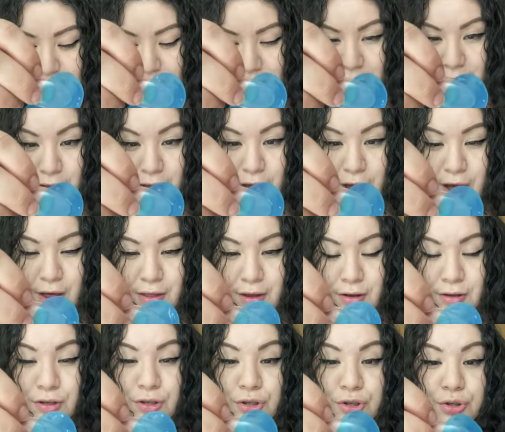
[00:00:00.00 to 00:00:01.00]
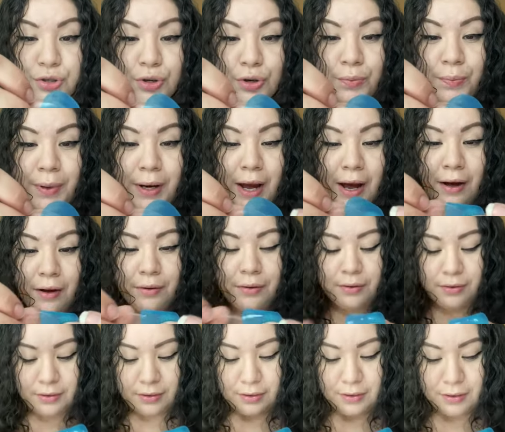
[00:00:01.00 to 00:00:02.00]
And you just scoop it out
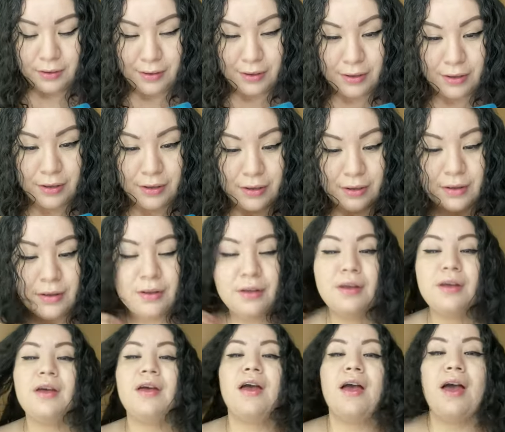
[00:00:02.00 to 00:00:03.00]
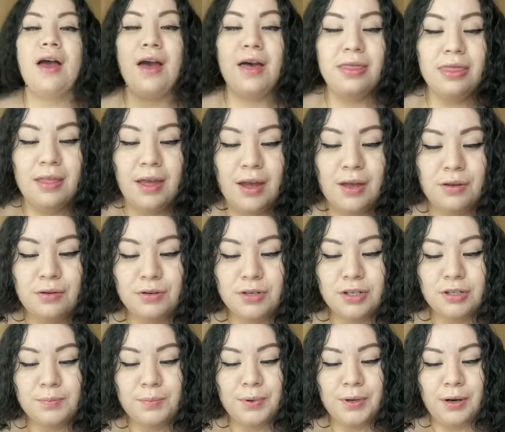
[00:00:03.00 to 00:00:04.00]
and then you
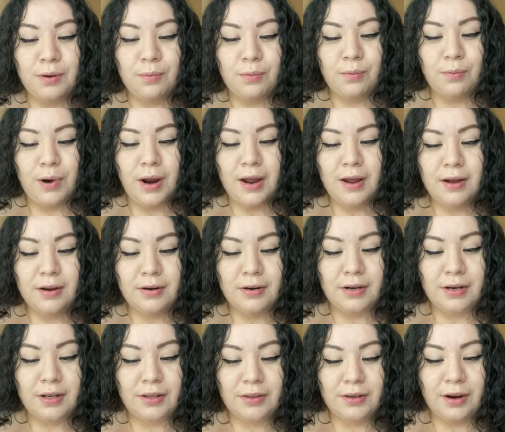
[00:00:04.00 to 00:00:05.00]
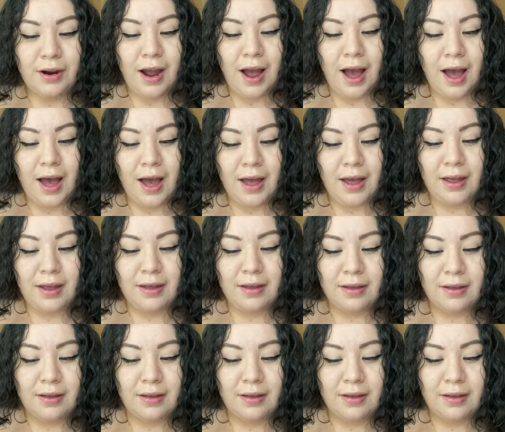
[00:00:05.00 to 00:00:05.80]
just put it right underneath your eye